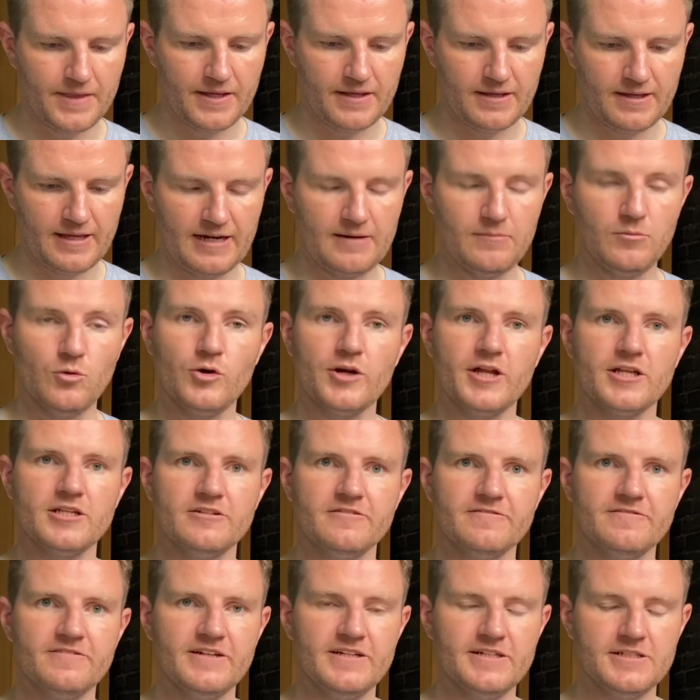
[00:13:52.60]
kind of more in your
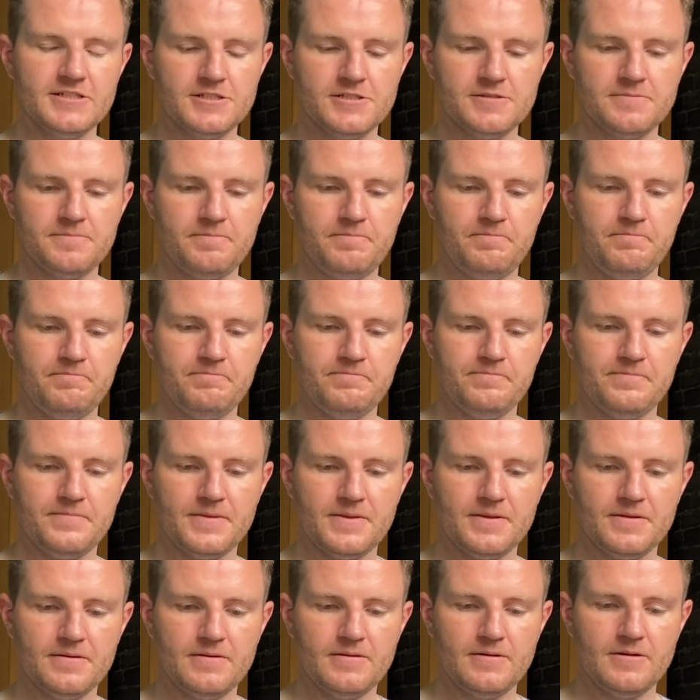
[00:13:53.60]
face,
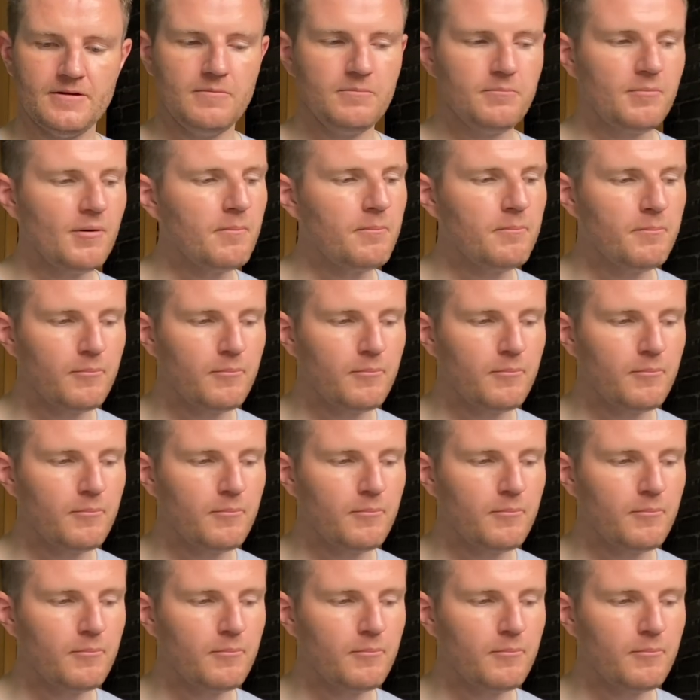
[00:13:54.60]
but